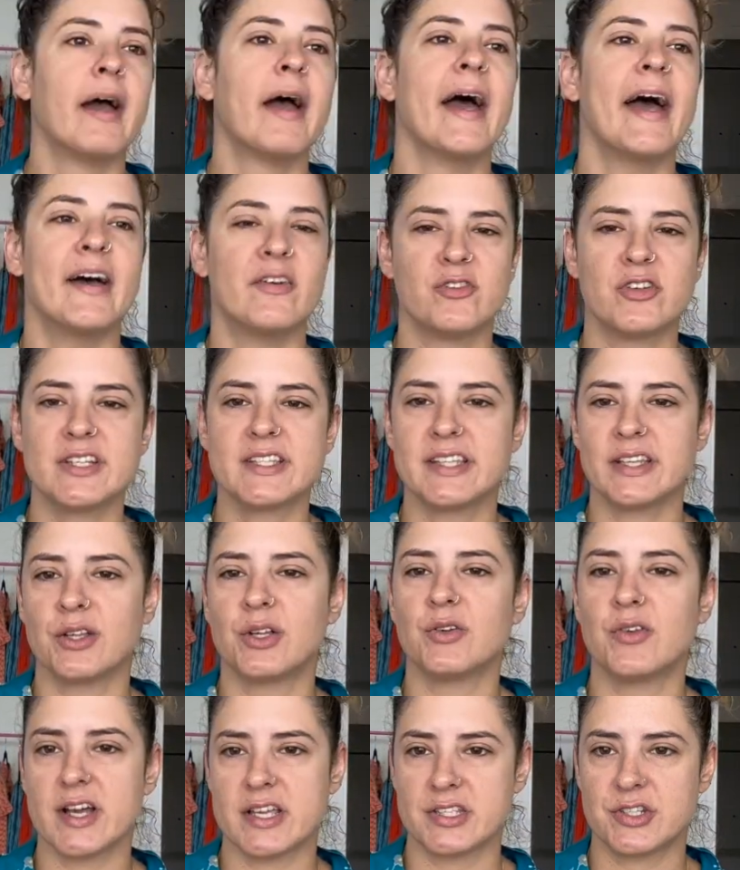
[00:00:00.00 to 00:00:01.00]
Every single
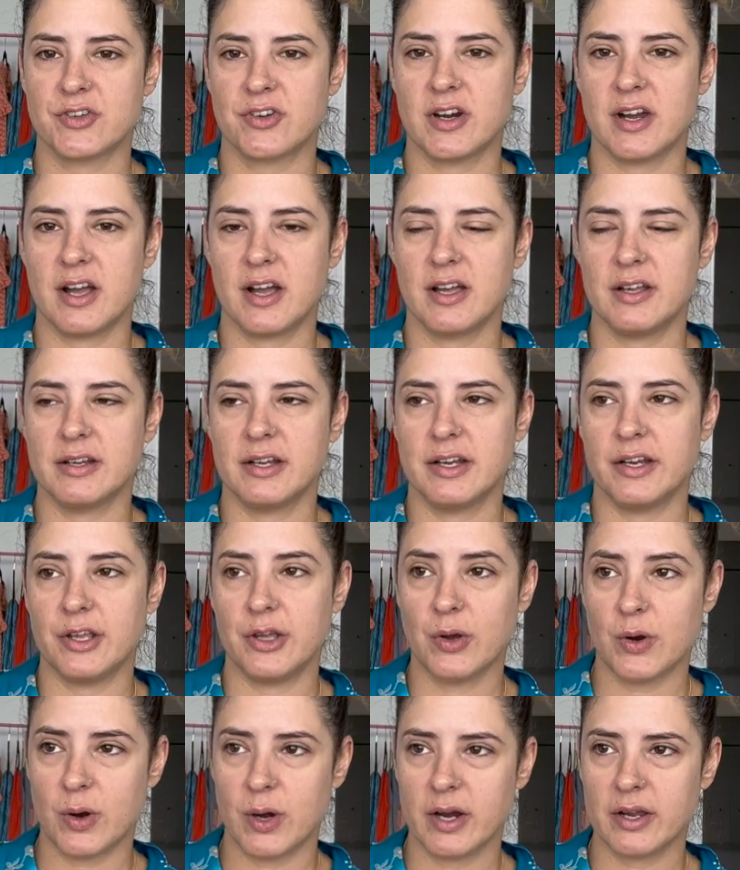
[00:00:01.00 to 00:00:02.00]
restaurant in New
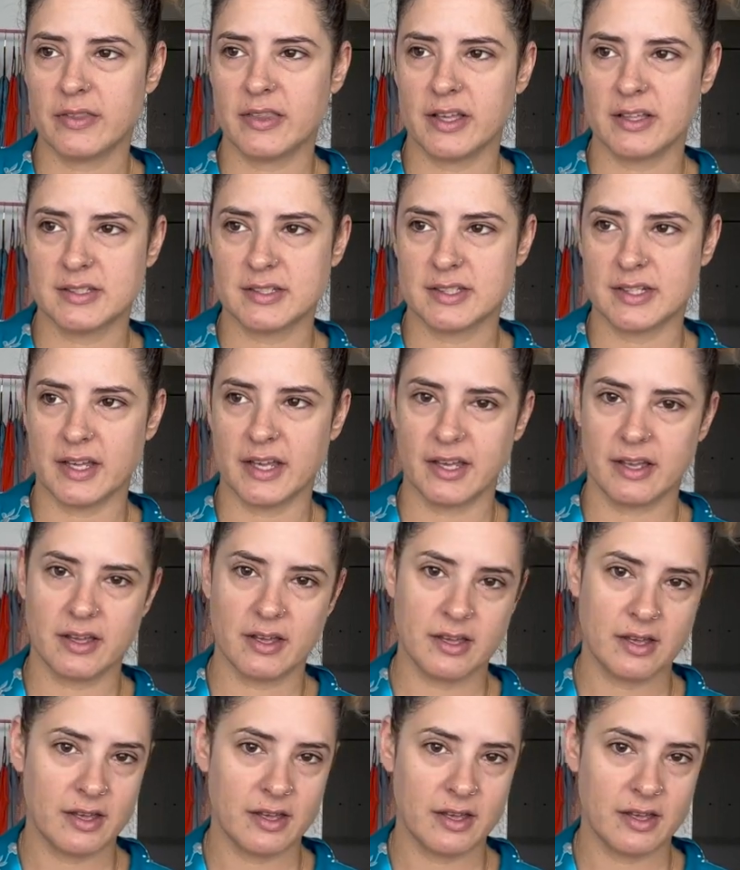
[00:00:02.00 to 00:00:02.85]
York that's like